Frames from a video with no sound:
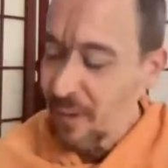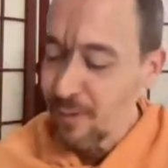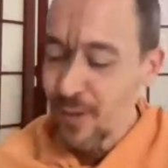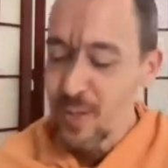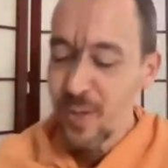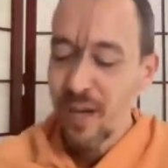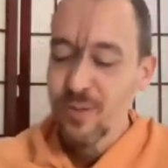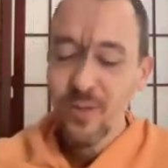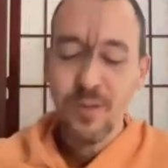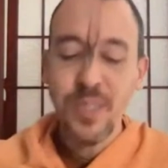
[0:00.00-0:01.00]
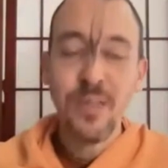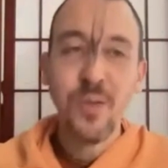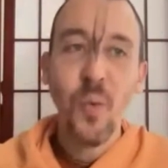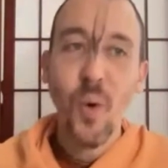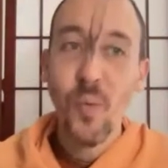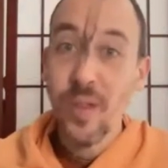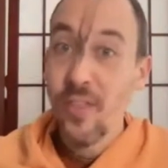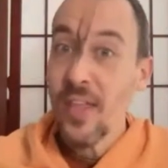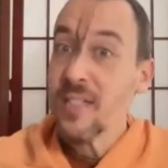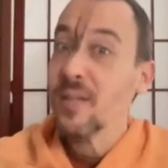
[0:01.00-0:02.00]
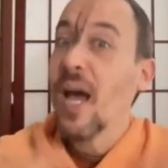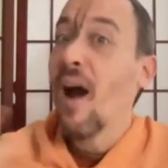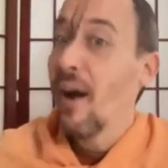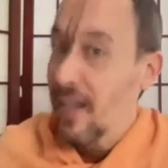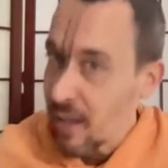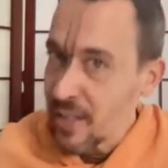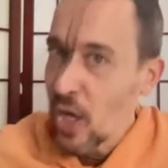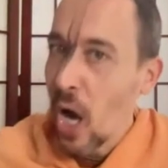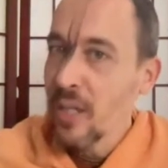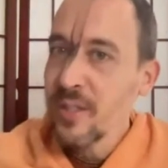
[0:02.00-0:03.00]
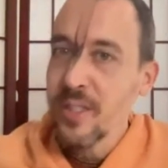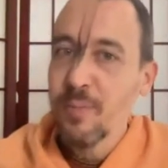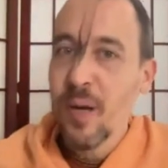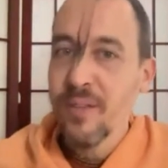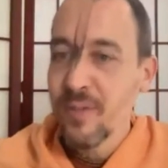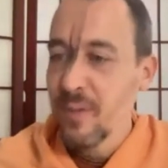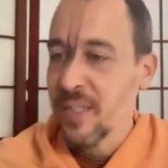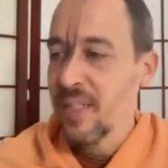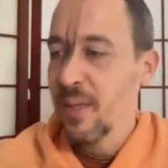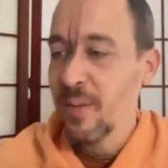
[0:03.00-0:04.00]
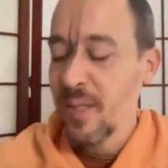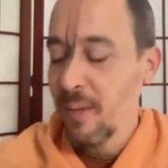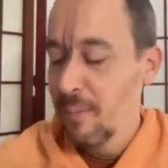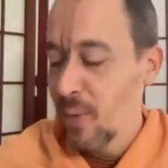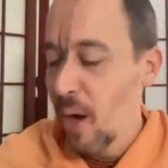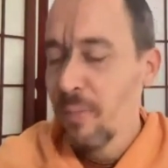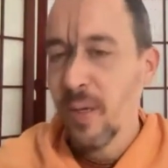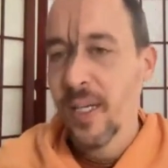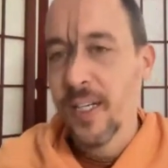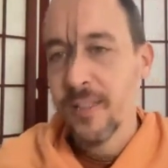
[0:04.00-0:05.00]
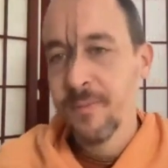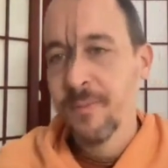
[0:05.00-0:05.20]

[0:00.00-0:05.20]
but first we have to work with the things that are on the conscious platform and deal with them properly.